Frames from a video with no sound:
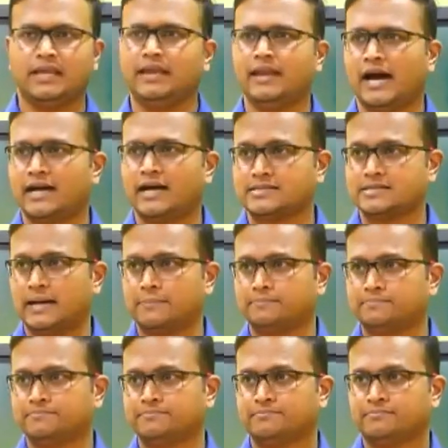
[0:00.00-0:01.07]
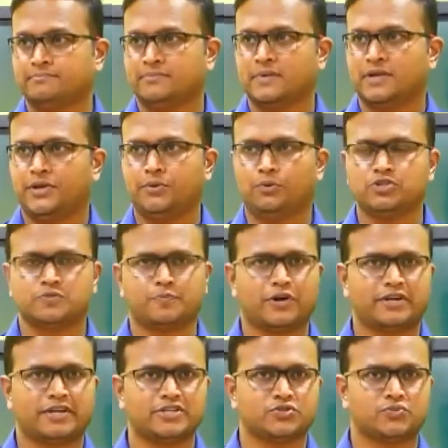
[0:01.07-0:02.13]
In Assam, huge
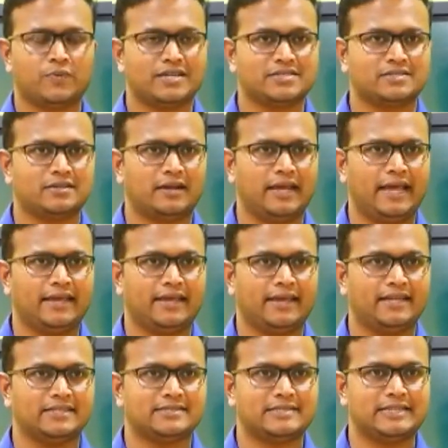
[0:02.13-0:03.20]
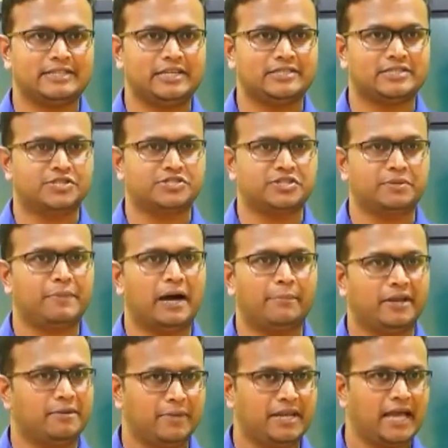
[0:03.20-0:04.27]
protest was there against the Citizenship
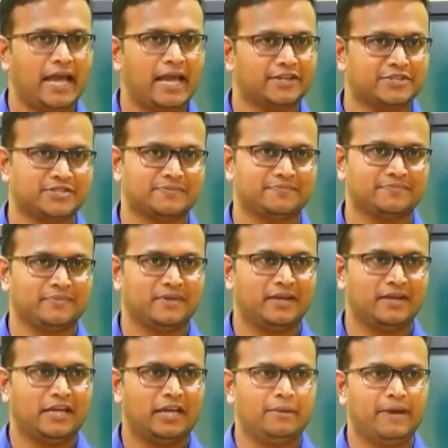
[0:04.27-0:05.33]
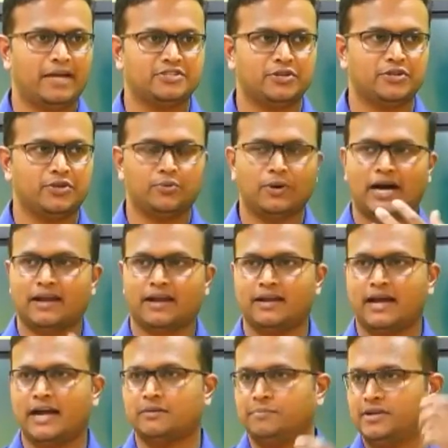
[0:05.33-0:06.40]
Amendment Act. Imagine you are an
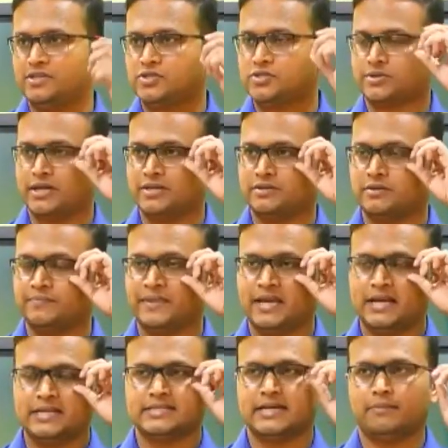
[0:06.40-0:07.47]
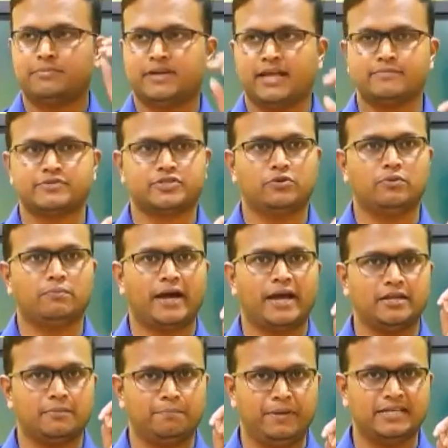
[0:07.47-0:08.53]
administrator. Sometimes you
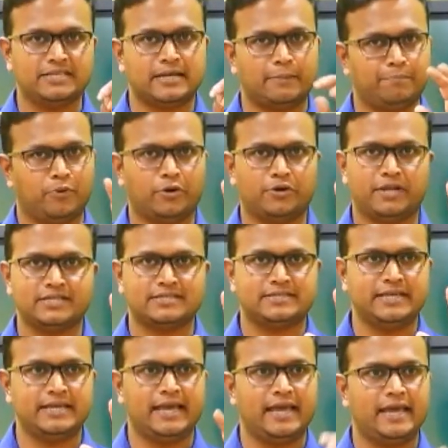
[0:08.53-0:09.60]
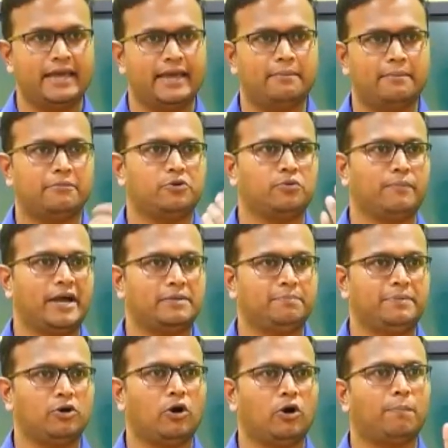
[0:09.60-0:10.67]
might be supporting CAA, you
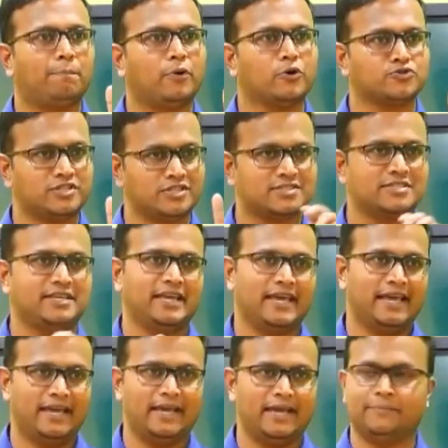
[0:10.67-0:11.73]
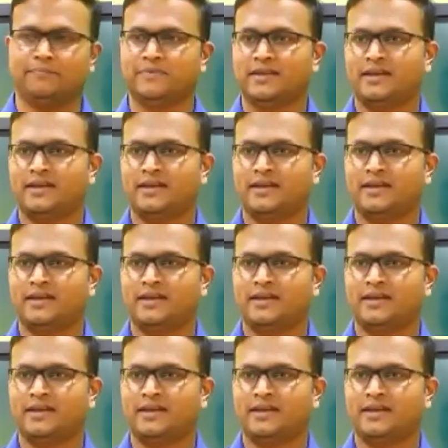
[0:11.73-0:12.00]
might be opposing CAA.